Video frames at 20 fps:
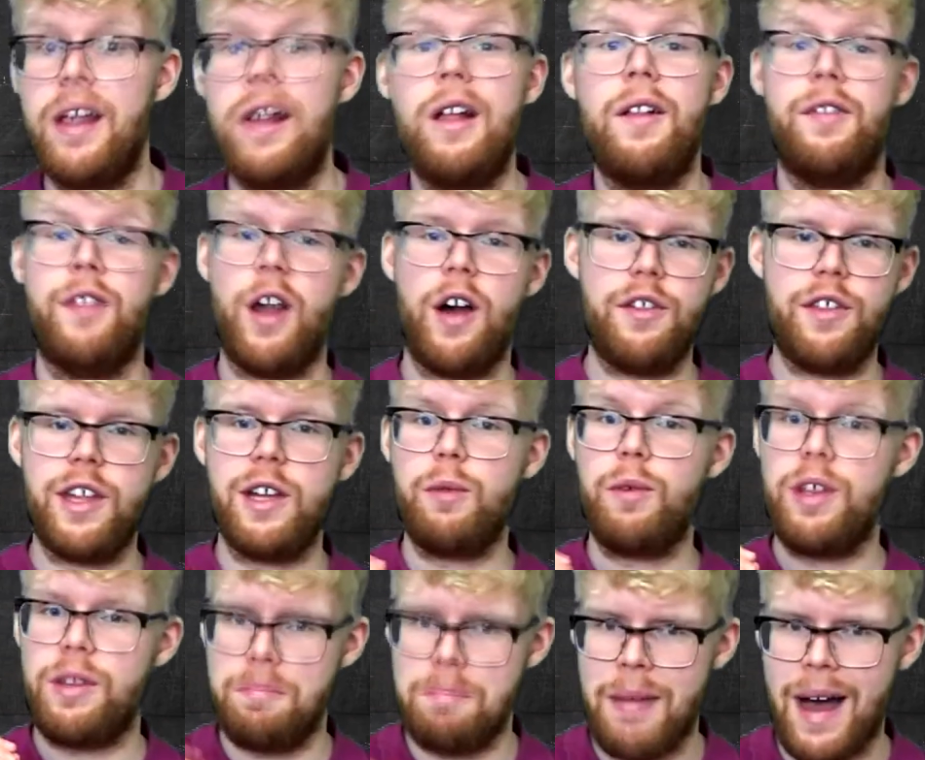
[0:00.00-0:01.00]
Nothing
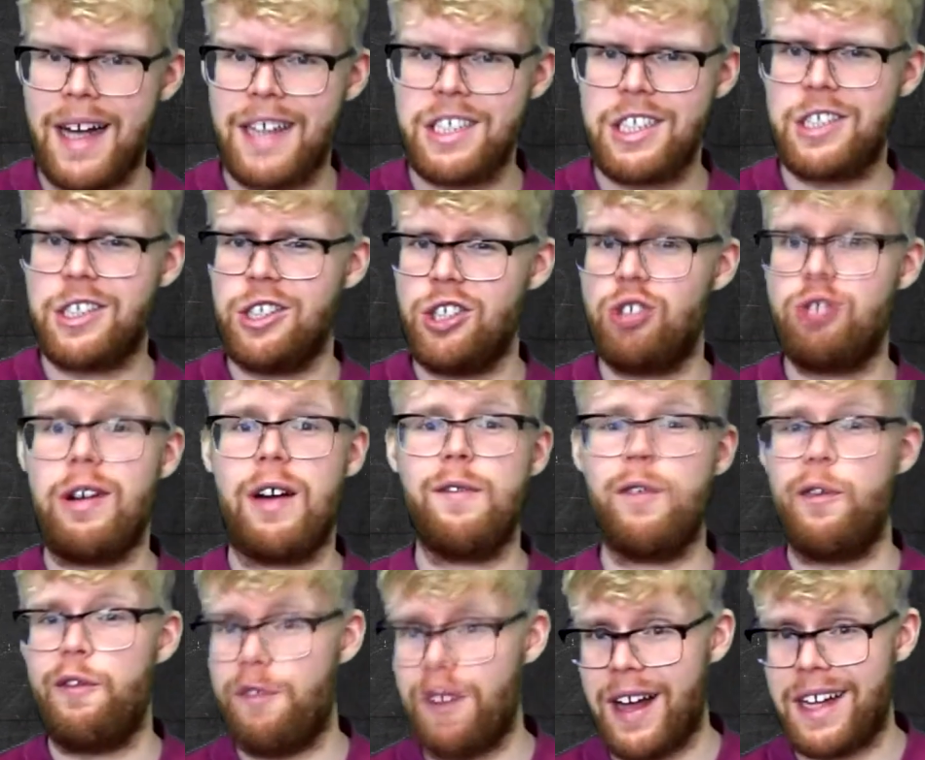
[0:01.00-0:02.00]
with mass can travel
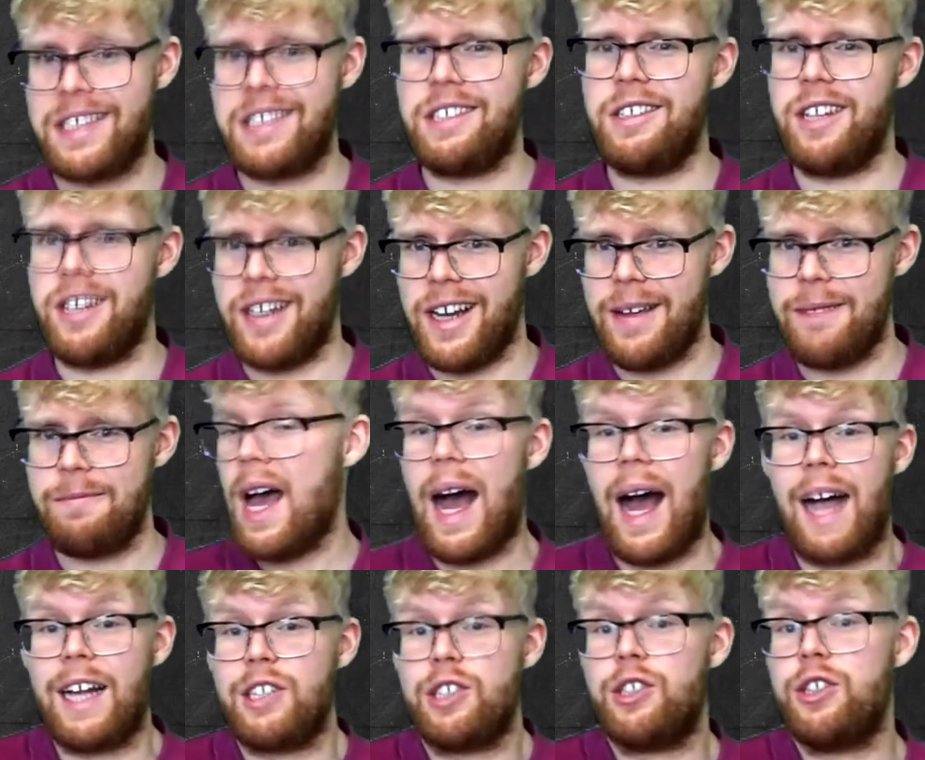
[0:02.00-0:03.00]
faster than it,
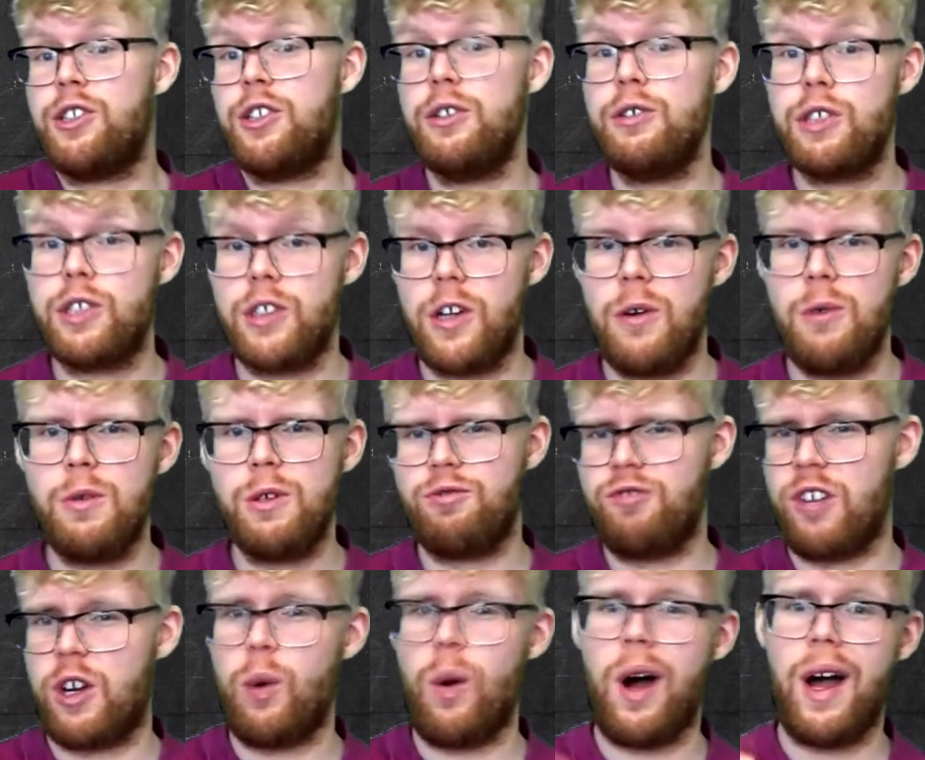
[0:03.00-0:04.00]
as to do so would
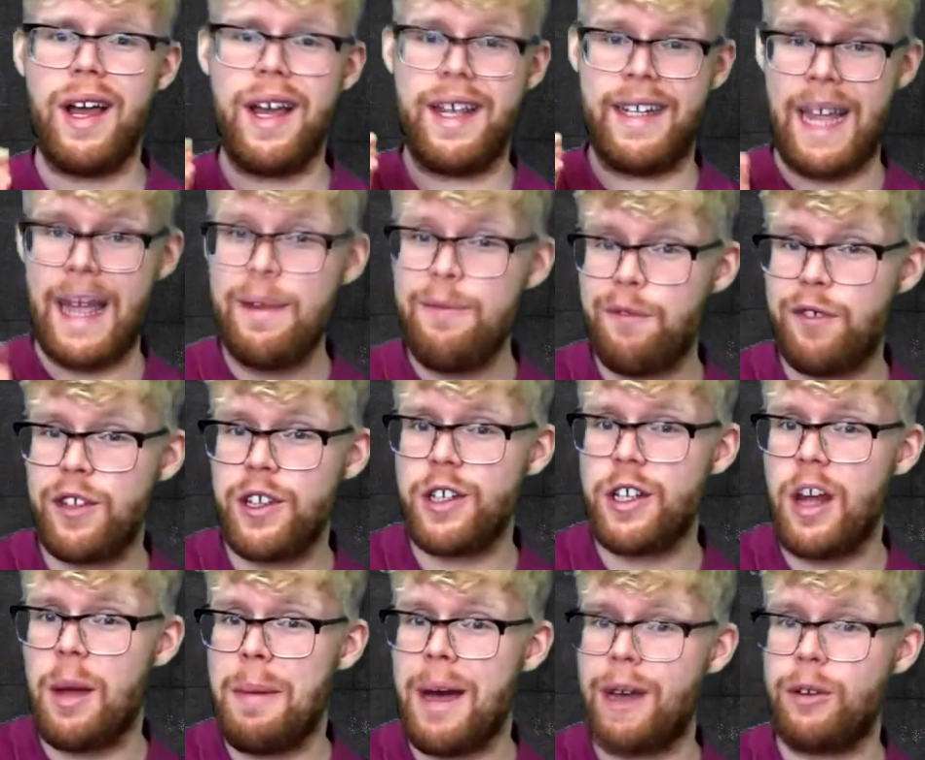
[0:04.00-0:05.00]
require an infinite
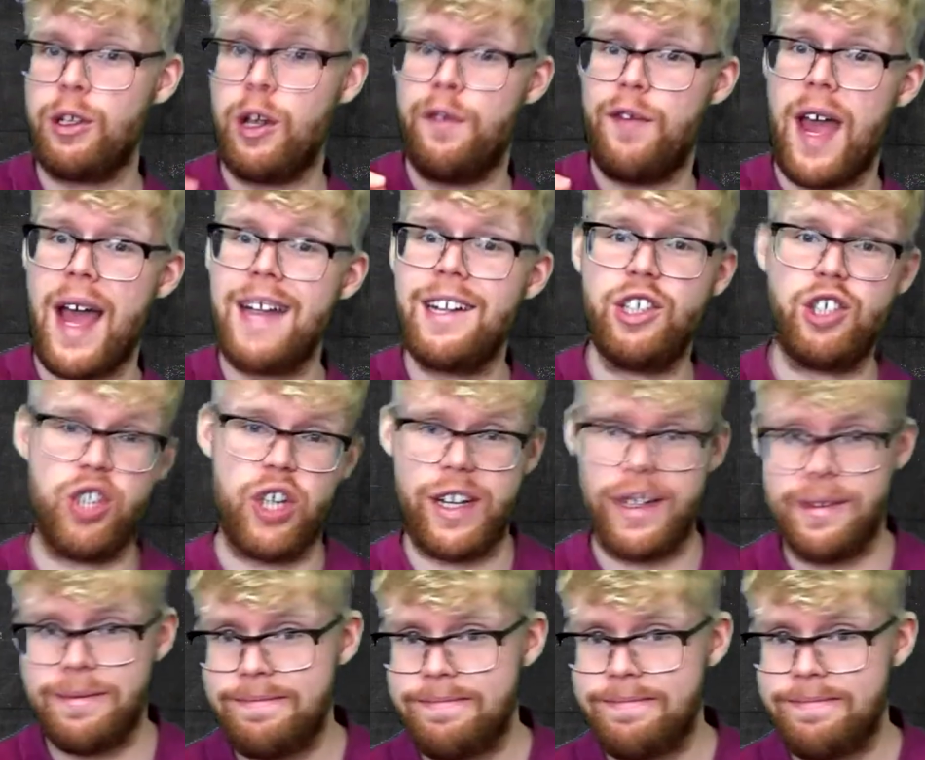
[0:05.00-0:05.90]
amount of energy.